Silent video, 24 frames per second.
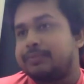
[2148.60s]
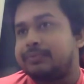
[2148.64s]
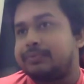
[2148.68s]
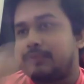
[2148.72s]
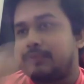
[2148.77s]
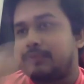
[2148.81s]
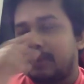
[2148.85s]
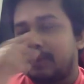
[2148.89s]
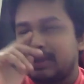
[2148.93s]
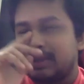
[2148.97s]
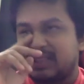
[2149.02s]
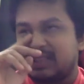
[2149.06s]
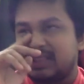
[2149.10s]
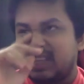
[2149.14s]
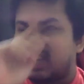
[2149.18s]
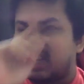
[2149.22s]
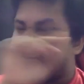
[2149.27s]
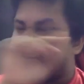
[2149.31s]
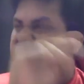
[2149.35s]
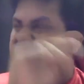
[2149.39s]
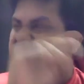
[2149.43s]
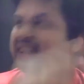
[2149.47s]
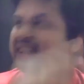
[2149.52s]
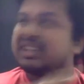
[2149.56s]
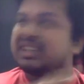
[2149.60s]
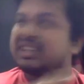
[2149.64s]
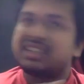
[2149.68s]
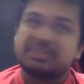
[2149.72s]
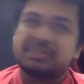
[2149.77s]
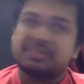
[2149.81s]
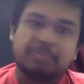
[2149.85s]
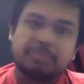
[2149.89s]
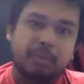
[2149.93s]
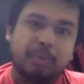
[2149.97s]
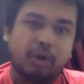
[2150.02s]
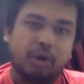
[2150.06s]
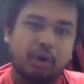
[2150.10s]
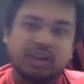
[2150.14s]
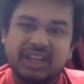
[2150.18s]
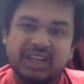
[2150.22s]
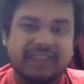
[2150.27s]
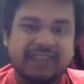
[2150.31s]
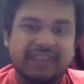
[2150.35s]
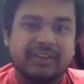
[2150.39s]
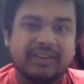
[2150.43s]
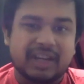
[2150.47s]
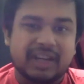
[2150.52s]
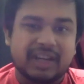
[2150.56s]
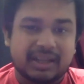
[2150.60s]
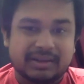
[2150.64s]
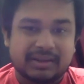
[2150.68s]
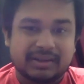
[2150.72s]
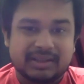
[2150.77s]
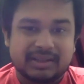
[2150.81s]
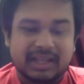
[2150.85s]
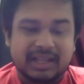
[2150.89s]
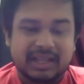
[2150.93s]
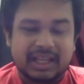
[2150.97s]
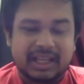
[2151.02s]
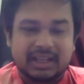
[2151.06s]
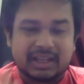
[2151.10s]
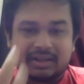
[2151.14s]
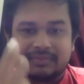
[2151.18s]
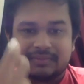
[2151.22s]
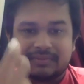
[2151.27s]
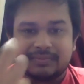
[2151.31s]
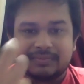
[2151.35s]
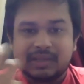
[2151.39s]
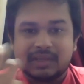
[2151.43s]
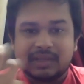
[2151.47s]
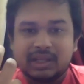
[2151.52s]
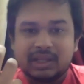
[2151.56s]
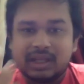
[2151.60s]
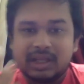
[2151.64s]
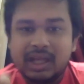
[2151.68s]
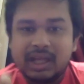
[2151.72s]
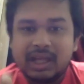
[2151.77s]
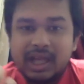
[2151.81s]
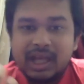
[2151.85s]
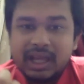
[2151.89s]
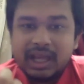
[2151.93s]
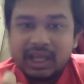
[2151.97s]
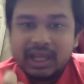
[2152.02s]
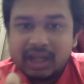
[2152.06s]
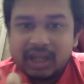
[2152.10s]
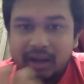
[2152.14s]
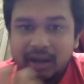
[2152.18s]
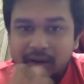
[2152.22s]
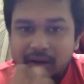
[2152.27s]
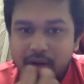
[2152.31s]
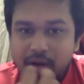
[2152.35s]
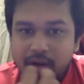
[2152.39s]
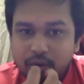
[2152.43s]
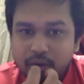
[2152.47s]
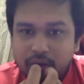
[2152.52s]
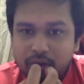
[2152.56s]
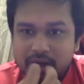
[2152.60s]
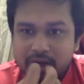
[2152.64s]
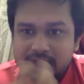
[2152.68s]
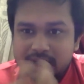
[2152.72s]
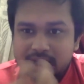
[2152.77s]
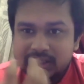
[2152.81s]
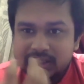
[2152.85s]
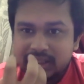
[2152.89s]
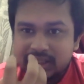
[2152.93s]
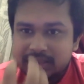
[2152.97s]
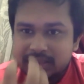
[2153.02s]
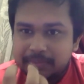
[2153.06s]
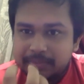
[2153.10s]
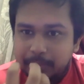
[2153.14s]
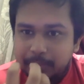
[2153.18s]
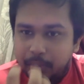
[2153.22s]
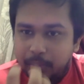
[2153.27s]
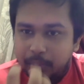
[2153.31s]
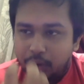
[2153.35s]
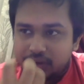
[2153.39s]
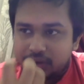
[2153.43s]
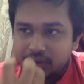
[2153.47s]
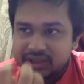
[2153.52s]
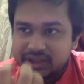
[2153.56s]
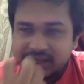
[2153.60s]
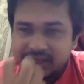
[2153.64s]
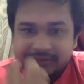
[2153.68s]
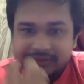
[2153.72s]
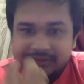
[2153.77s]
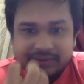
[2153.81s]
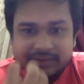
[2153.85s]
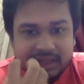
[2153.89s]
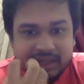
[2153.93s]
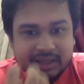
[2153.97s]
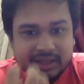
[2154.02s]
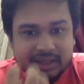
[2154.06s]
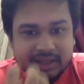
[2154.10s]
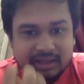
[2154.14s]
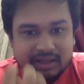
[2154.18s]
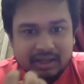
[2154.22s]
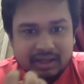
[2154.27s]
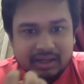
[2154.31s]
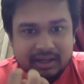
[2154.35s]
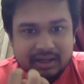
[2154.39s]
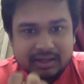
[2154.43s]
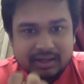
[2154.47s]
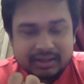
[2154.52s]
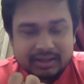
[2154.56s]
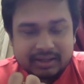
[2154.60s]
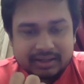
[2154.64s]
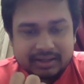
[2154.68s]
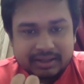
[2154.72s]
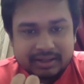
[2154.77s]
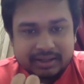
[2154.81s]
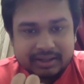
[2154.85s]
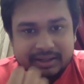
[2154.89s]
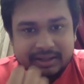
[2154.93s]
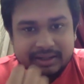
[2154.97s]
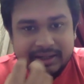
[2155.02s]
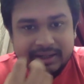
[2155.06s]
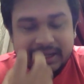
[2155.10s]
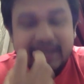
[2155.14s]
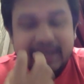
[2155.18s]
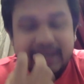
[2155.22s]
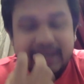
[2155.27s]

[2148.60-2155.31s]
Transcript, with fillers: first thing, I think, is positivity. Like in our world, these positive things are really